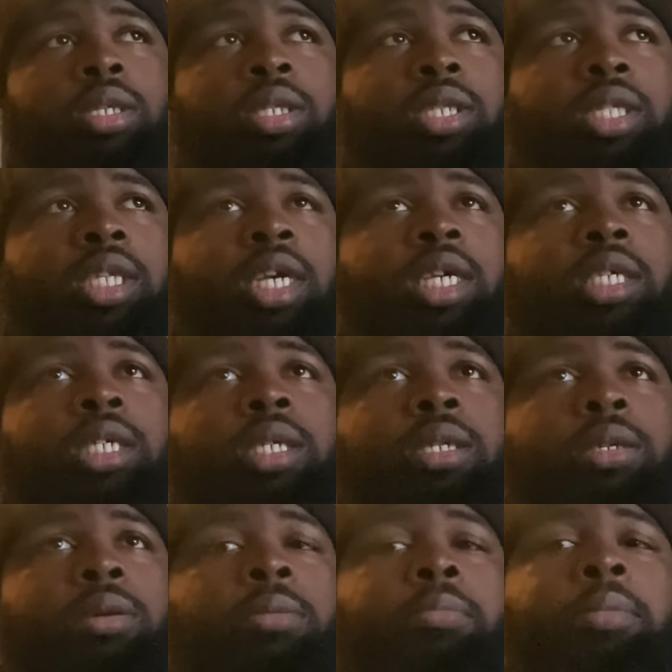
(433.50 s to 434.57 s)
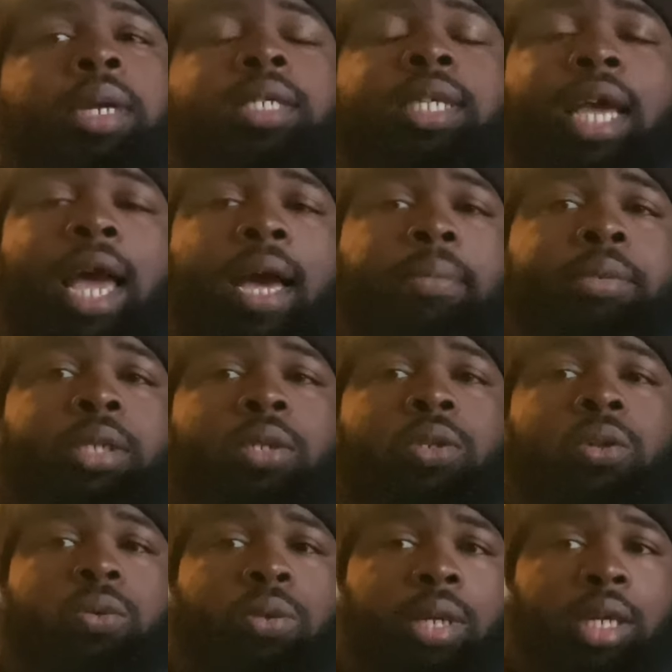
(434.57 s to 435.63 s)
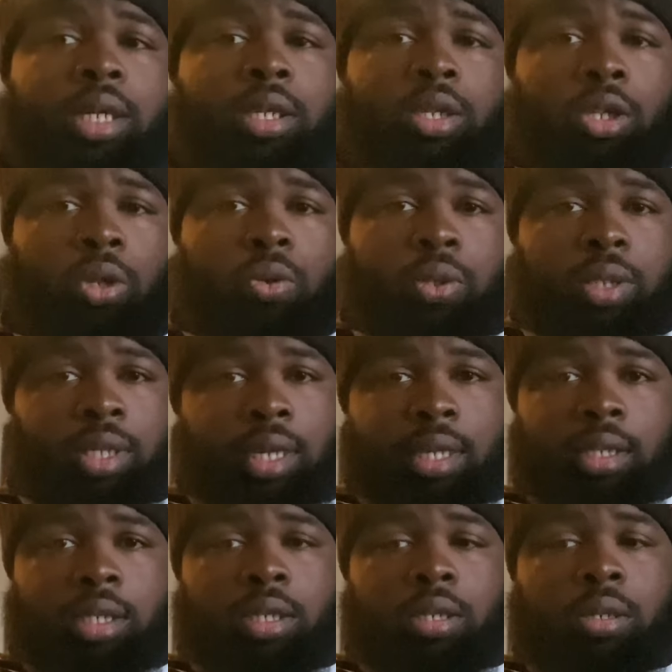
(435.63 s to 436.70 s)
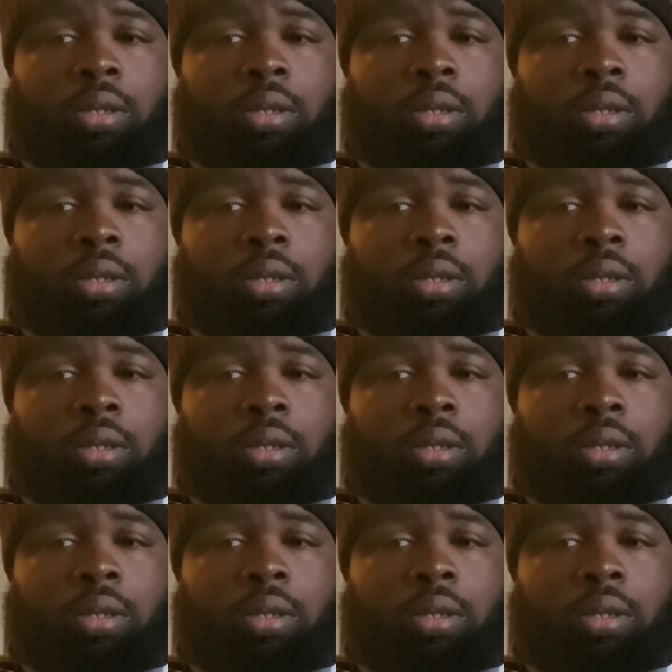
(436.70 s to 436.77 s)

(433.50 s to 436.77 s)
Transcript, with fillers: This makes absolutely no sense.